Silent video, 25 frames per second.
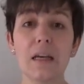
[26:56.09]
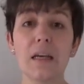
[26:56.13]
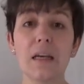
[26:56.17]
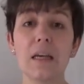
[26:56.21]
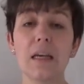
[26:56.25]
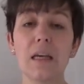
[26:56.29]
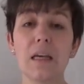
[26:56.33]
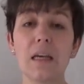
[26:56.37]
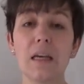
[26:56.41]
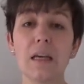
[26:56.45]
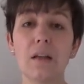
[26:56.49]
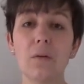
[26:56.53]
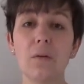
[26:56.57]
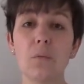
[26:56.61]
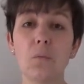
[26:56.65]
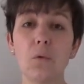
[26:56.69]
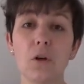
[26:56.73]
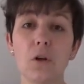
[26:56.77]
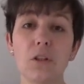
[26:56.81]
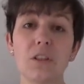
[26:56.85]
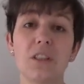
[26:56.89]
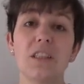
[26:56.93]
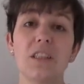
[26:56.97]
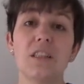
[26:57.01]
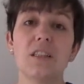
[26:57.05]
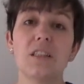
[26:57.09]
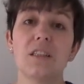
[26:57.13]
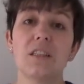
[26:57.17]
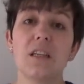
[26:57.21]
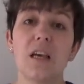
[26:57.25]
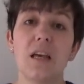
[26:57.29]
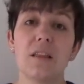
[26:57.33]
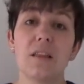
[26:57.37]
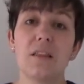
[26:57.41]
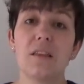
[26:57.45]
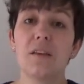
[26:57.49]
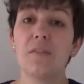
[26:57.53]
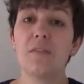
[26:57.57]
in what is the
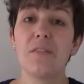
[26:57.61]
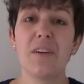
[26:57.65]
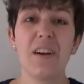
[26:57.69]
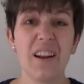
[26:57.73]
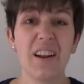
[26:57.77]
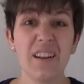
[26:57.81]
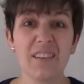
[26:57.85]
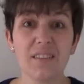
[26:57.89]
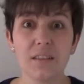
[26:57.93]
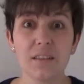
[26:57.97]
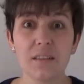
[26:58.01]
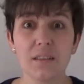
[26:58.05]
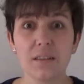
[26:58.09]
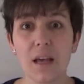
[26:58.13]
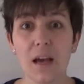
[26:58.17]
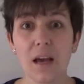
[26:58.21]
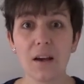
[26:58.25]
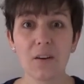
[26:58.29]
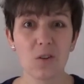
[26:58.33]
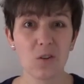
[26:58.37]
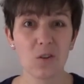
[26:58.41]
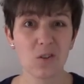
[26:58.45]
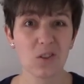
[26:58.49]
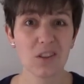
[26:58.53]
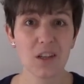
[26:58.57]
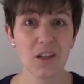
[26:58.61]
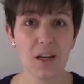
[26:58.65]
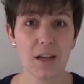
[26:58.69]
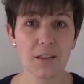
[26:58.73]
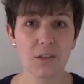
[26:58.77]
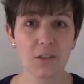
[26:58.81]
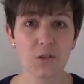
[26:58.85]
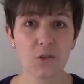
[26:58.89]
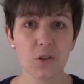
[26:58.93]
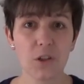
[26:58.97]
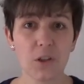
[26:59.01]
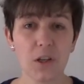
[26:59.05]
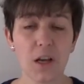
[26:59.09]
differences across
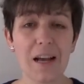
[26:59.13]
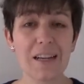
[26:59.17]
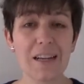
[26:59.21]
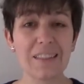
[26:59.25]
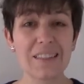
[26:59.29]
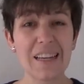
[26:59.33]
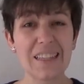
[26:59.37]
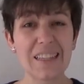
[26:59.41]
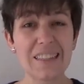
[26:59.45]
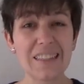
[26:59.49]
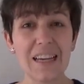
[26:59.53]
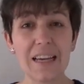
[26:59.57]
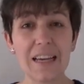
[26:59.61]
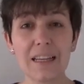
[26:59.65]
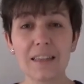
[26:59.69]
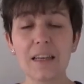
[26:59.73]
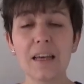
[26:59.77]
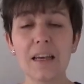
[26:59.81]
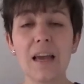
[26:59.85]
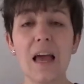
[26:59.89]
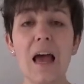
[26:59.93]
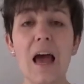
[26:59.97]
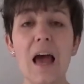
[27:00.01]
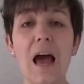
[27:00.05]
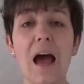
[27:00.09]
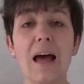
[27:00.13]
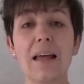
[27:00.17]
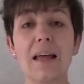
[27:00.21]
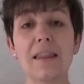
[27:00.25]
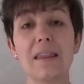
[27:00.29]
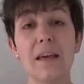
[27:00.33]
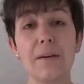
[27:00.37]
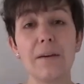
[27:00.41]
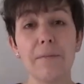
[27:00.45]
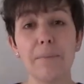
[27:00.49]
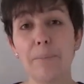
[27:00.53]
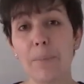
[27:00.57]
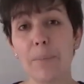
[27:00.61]
country, as I said at the
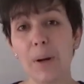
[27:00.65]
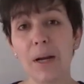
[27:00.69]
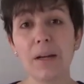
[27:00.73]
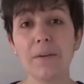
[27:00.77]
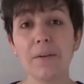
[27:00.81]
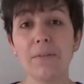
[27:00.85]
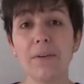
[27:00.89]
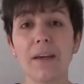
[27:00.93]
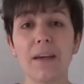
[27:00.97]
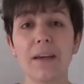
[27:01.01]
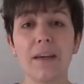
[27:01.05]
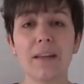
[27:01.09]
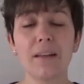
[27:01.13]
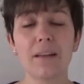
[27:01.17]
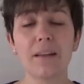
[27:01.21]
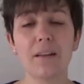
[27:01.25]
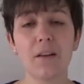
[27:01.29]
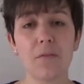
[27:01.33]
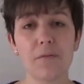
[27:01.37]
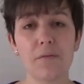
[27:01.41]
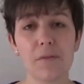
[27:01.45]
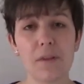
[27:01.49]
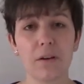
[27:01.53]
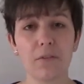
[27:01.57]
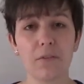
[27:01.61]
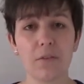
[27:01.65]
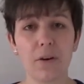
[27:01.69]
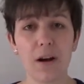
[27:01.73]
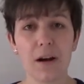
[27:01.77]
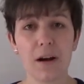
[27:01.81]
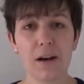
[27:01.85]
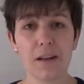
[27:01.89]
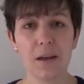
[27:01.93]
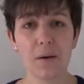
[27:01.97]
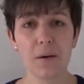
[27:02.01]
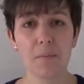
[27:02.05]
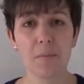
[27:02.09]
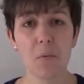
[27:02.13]
very beginning of the
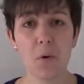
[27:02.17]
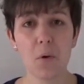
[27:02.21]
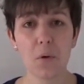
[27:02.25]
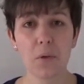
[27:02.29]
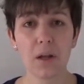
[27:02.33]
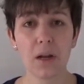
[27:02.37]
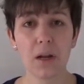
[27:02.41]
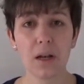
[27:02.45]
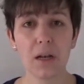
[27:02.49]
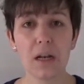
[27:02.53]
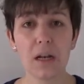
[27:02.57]
Ricardan model.